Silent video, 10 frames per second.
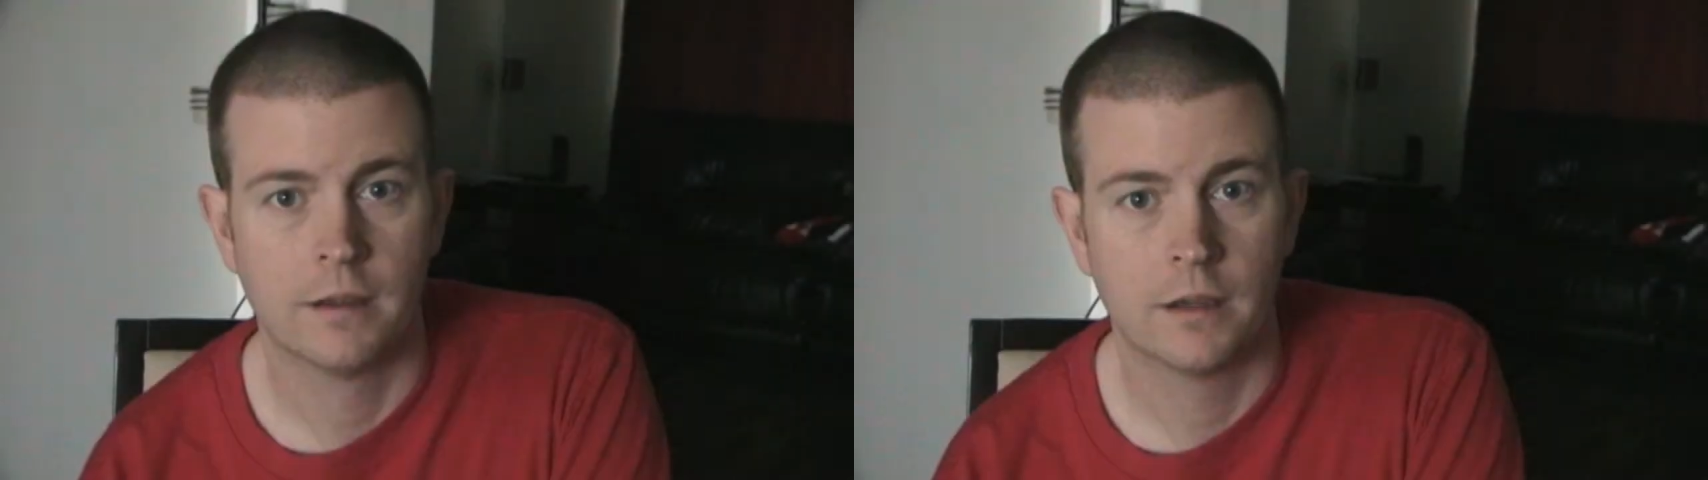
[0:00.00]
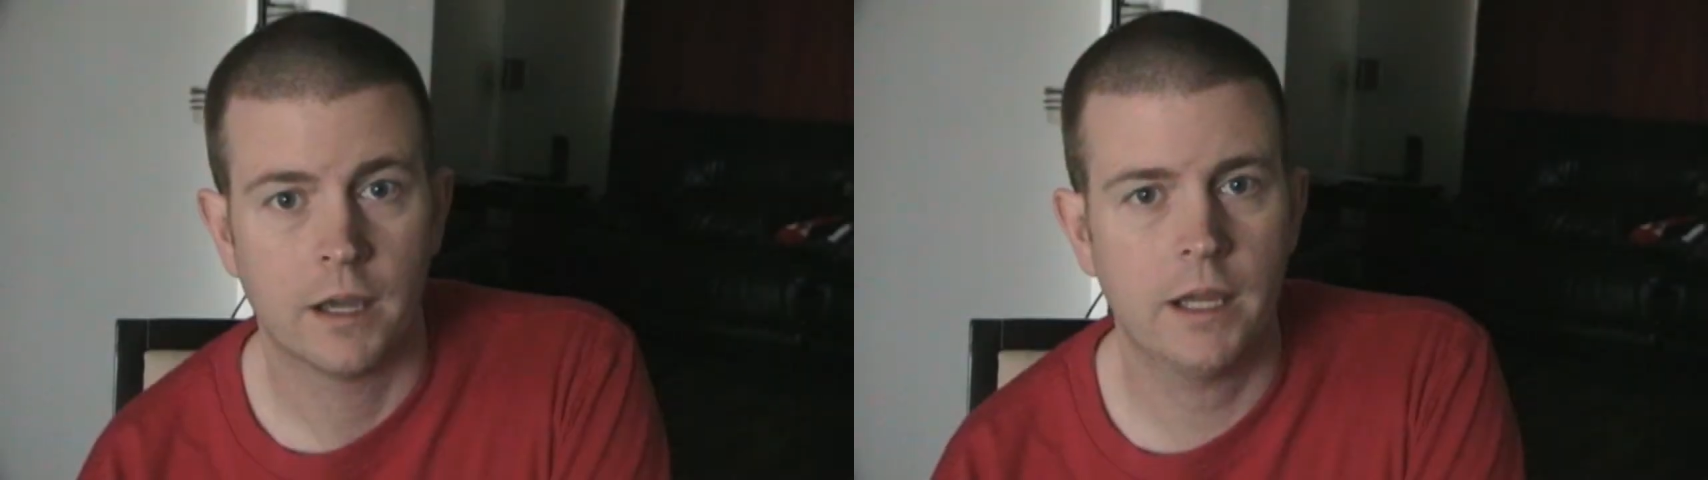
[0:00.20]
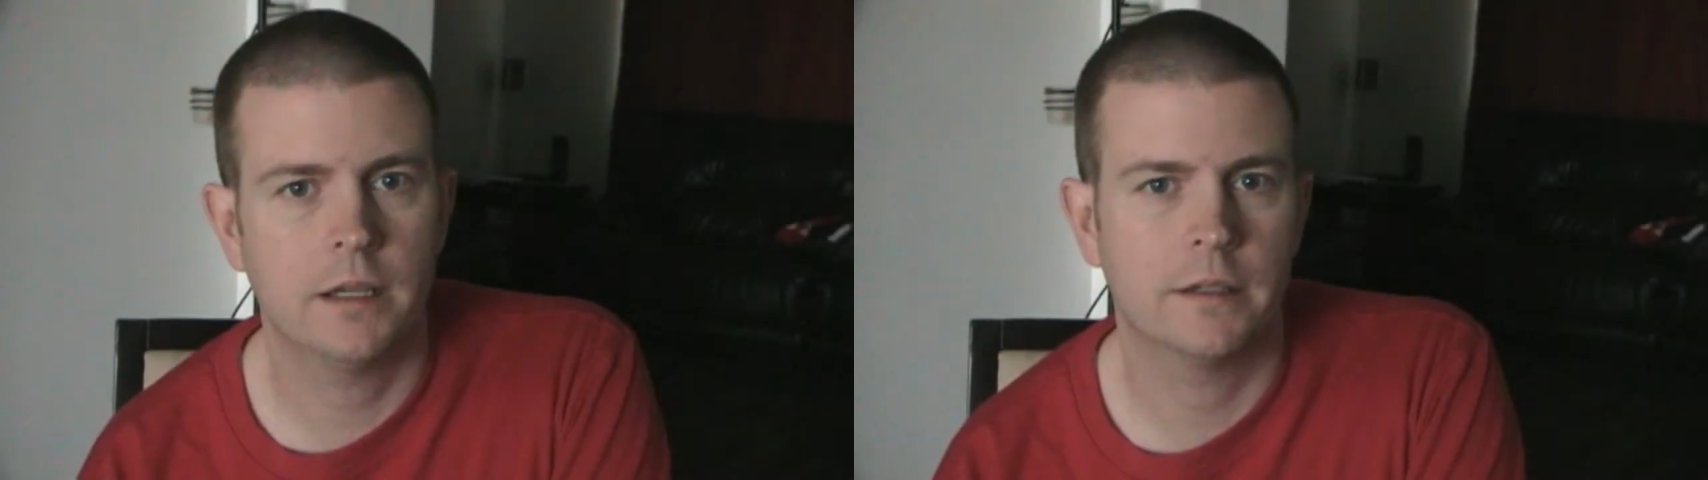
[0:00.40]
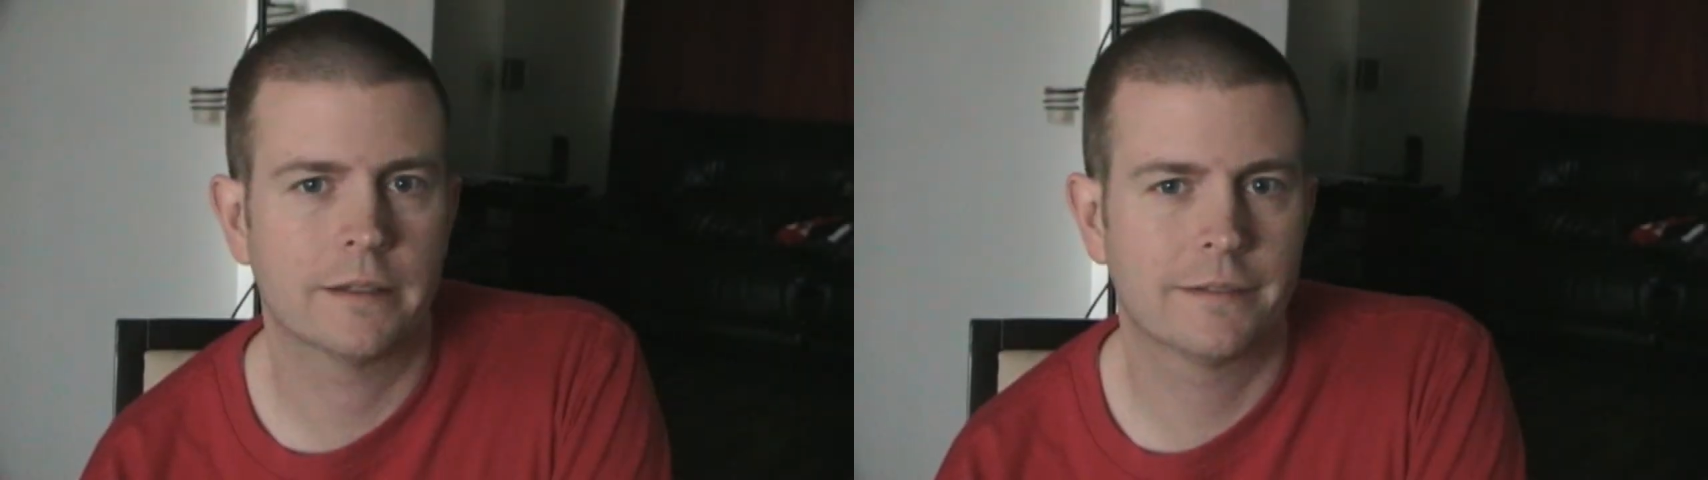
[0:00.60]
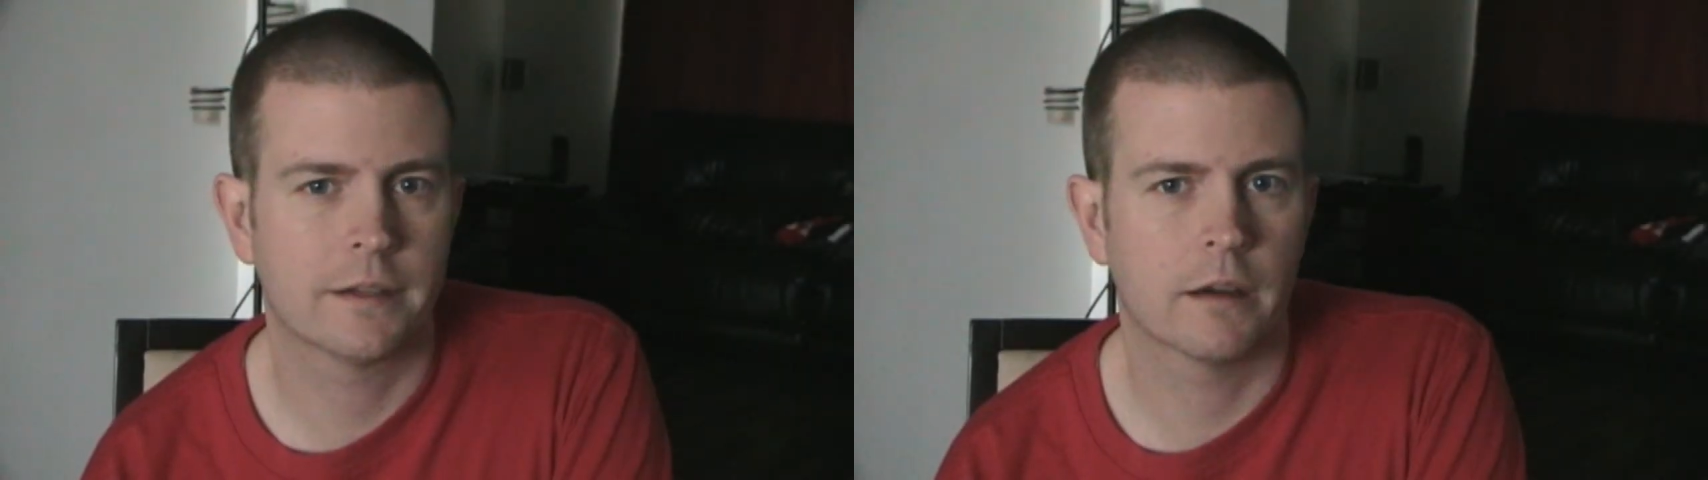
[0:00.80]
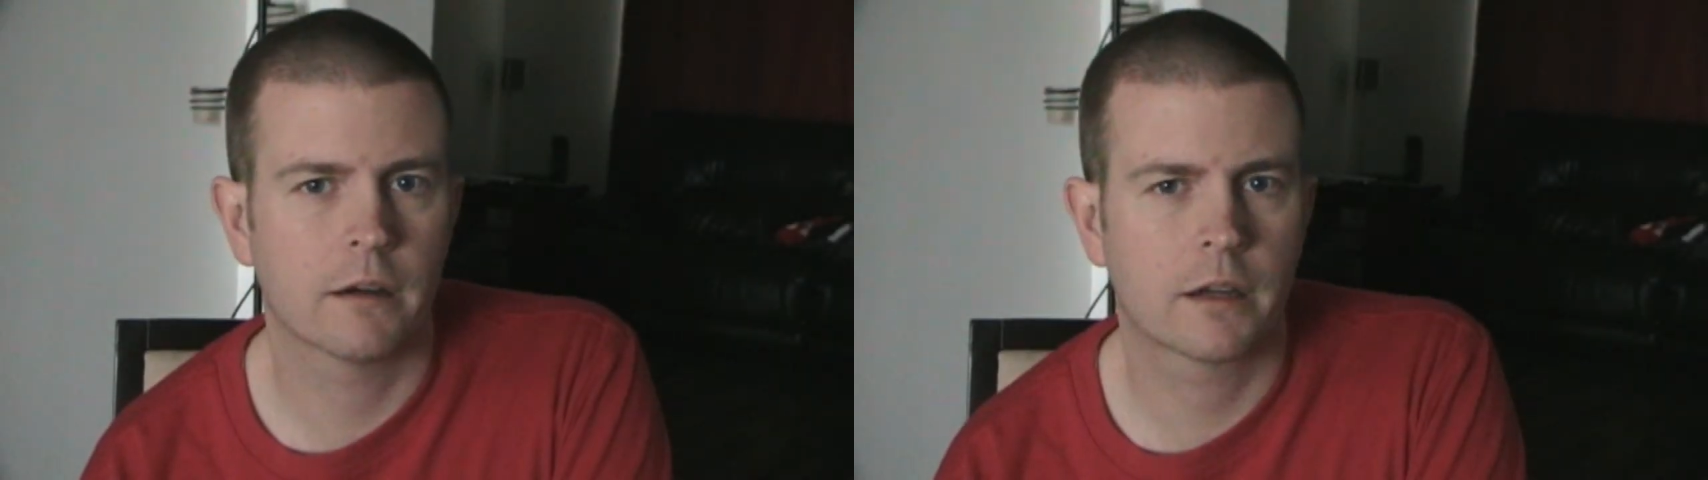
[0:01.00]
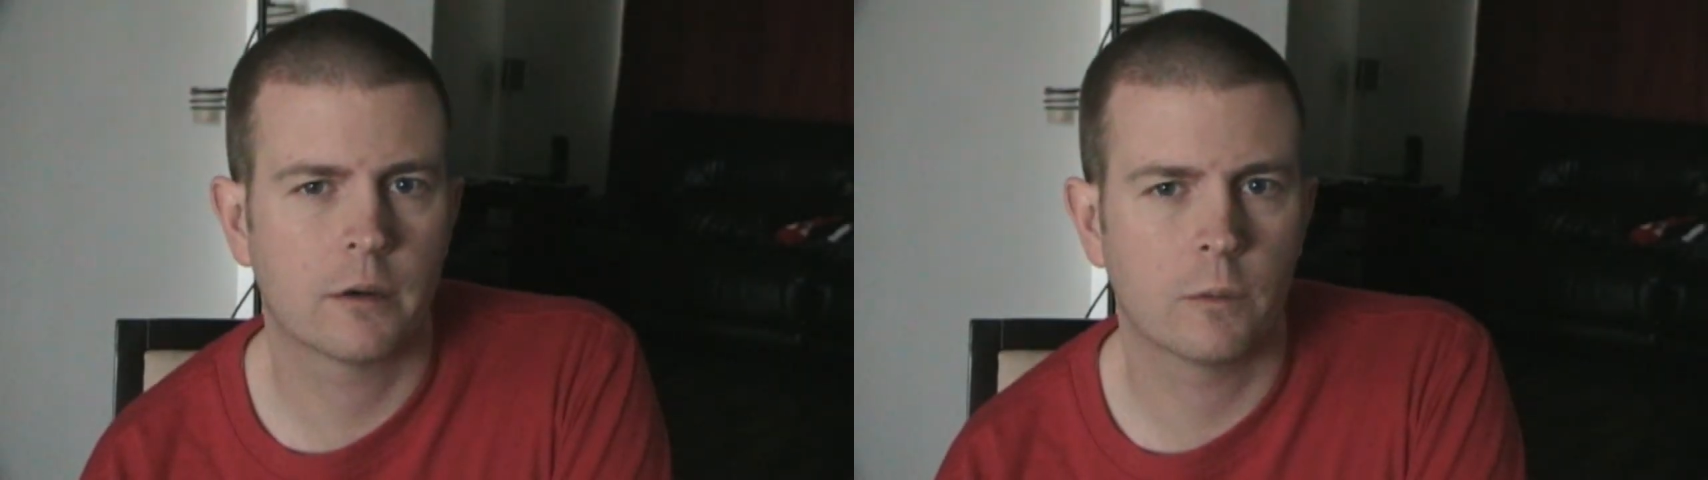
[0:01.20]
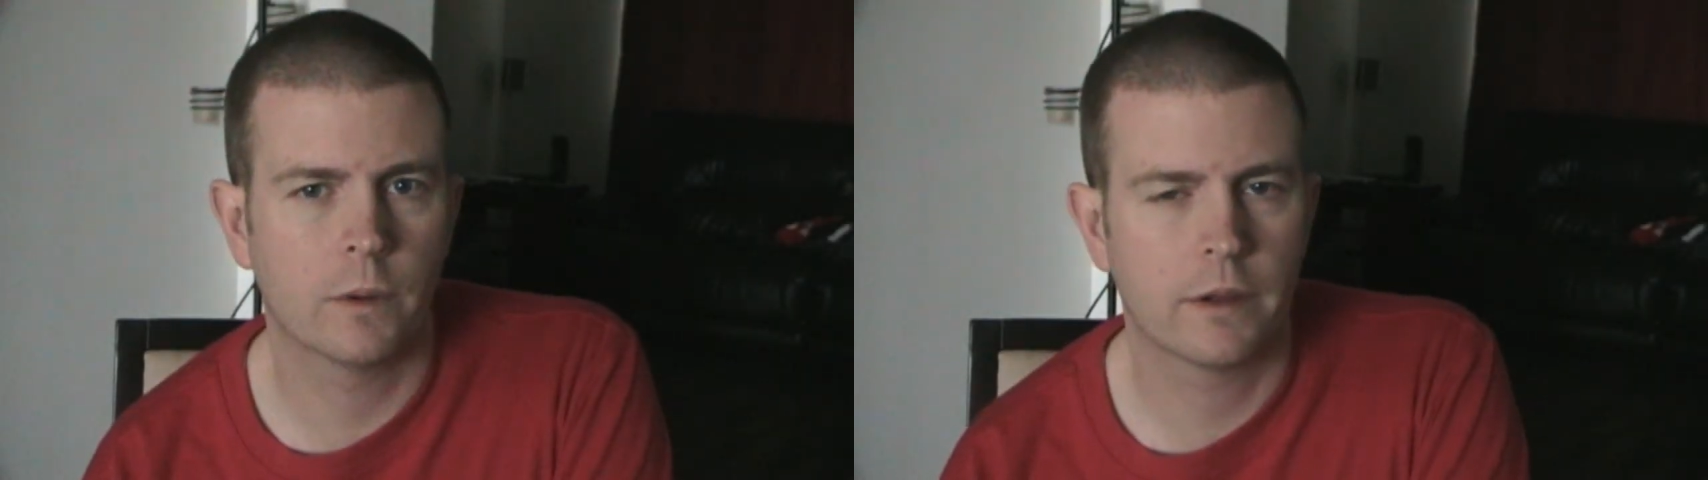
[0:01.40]
Hey, it's Eric
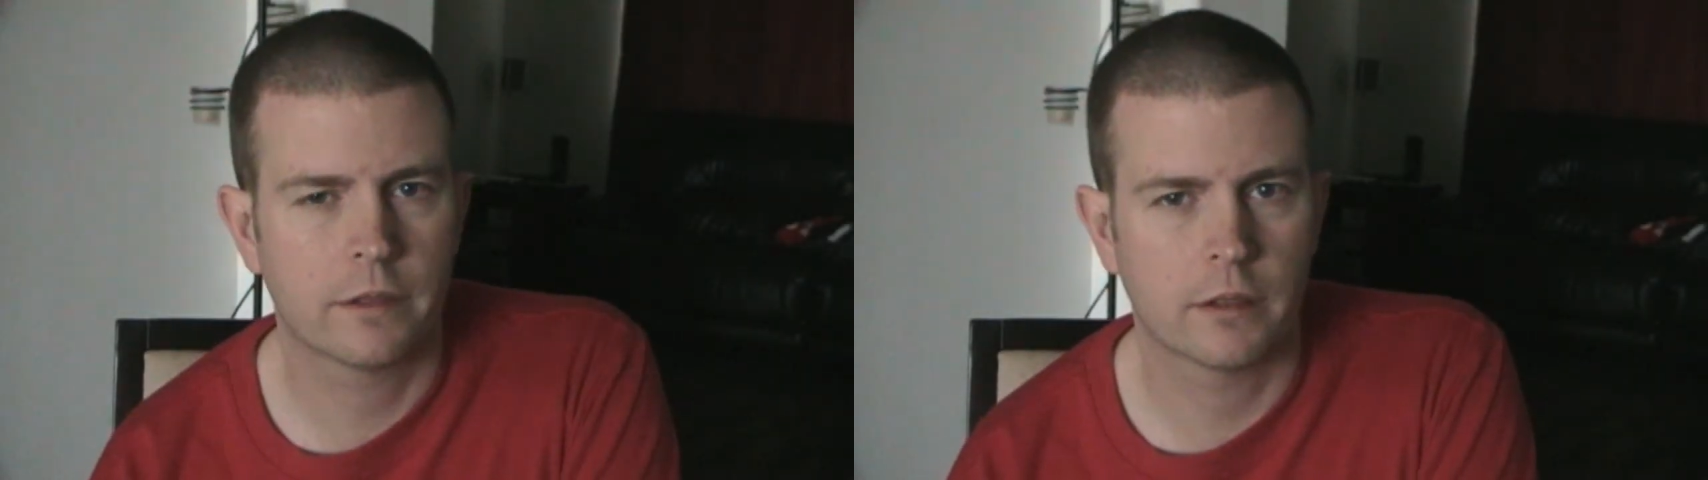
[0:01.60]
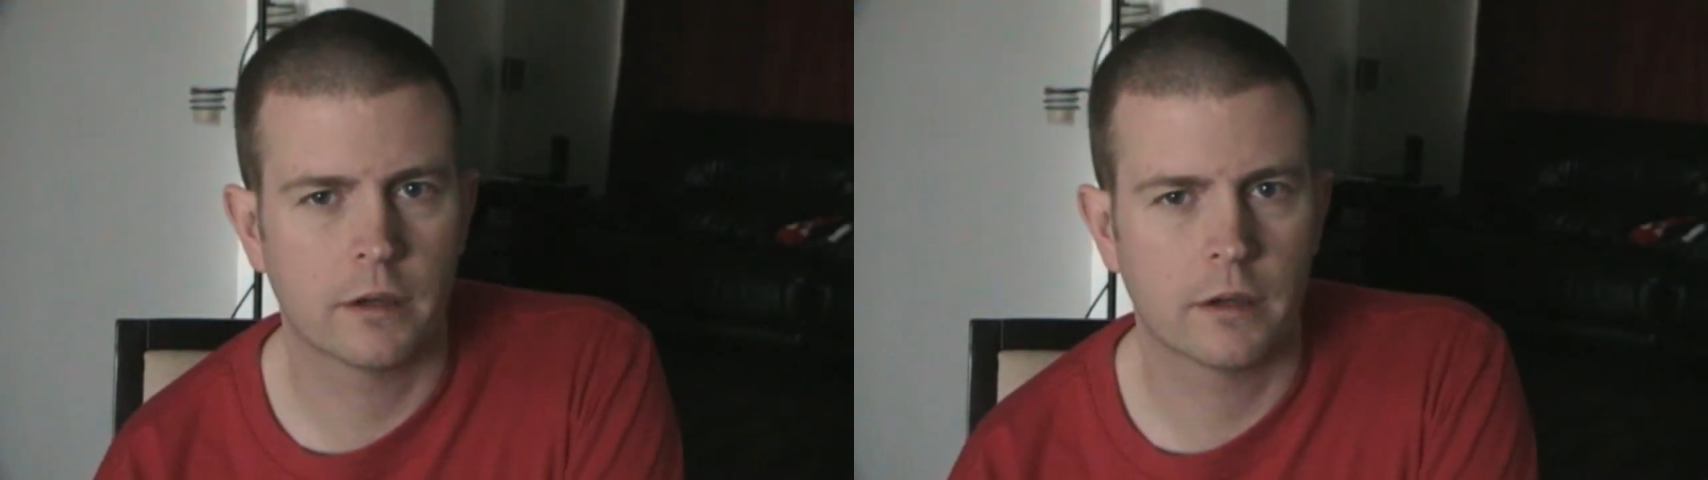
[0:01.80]
with